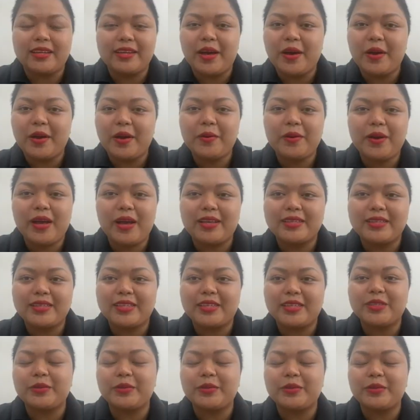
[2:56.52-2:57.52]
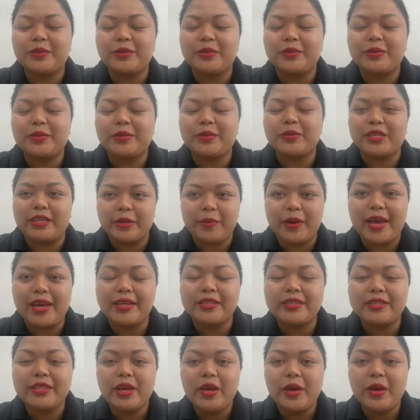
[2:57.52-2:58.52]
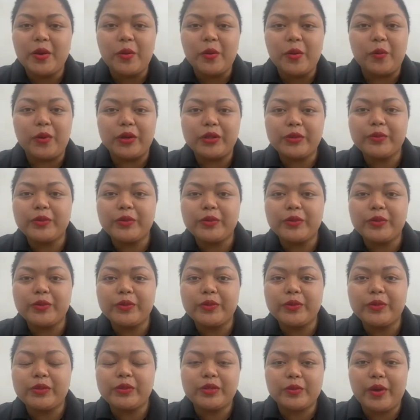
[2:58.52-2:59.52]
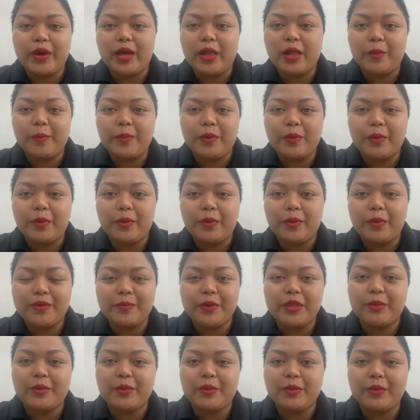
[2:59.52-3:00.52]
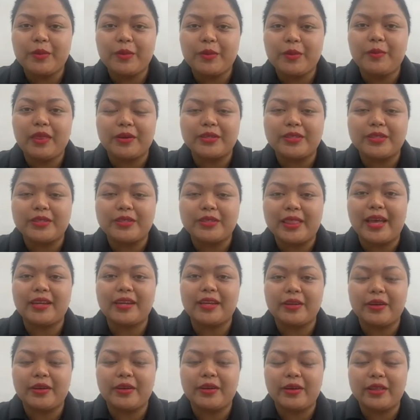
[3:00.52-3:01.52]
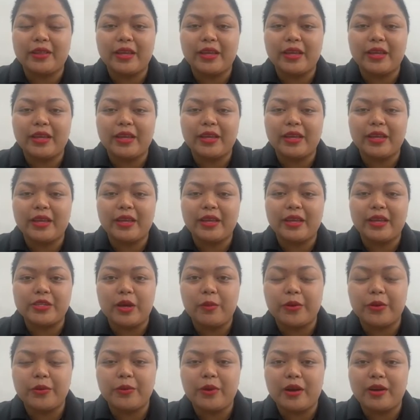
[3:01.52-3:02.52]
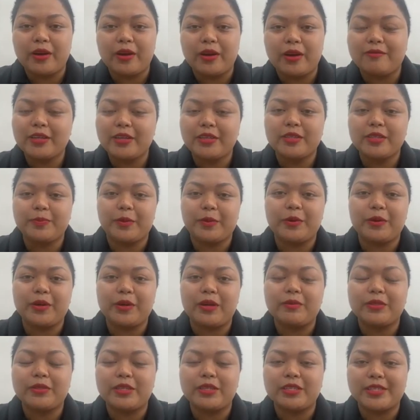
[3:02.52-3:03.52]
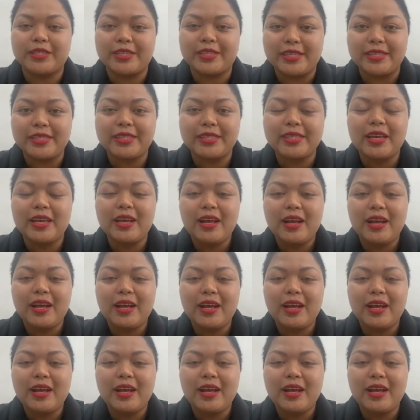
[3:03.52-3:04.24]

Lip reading: and now as a social enterprise, what we do is we help Filipino mothers land an online job through our various programs such